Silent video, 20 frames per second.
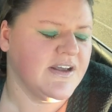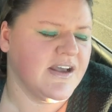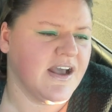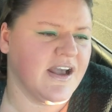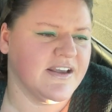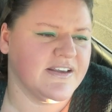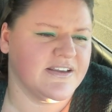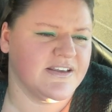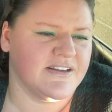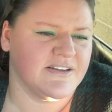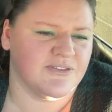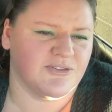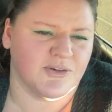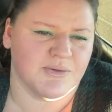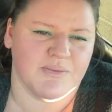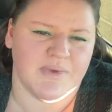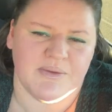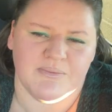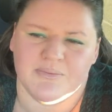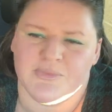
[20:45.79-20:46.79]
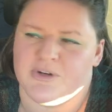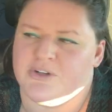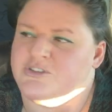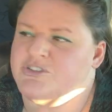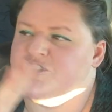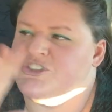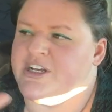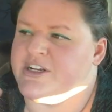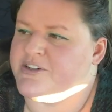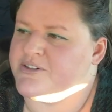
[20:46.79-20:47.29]
I can remember
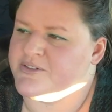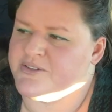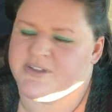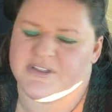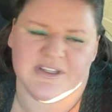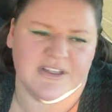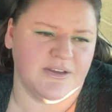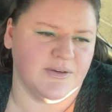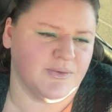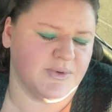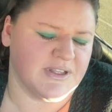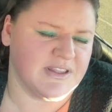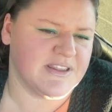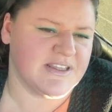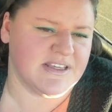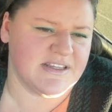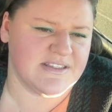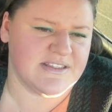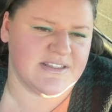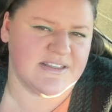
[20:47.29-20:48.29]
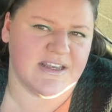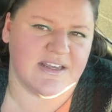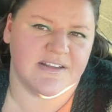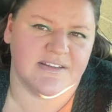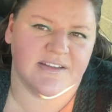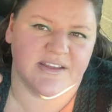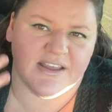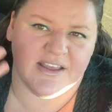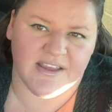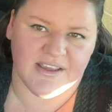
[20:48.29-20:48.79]
generally what they
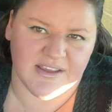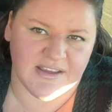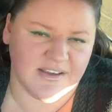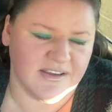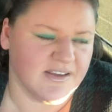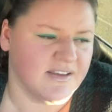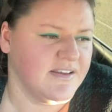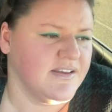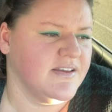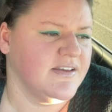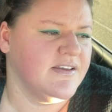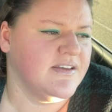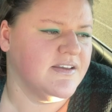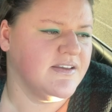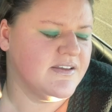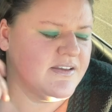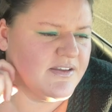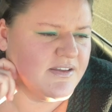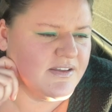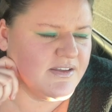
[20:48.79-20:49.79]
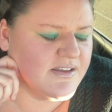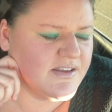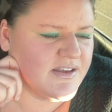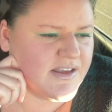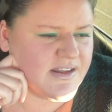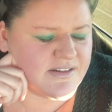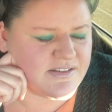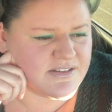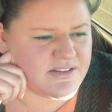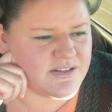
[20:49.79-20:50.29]
said, like,
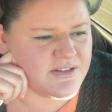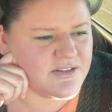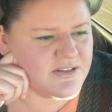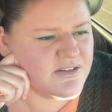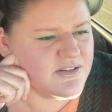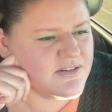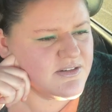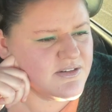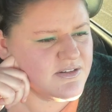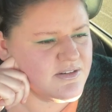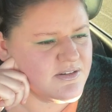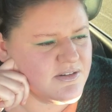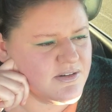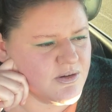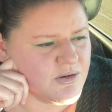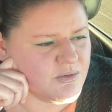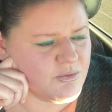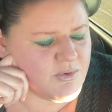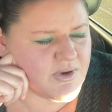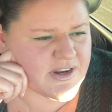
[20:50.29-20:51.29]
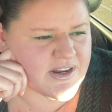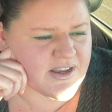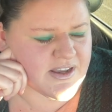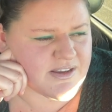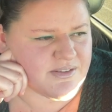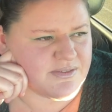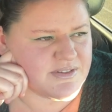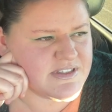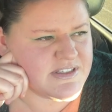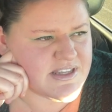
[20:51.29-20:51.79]
and what I
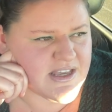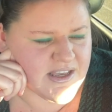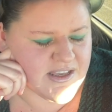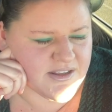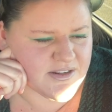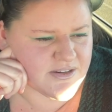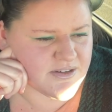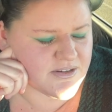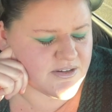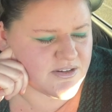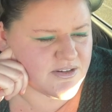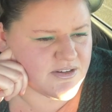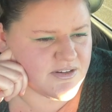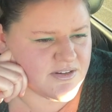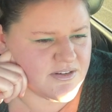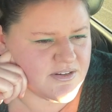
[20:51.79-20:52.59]
said, or,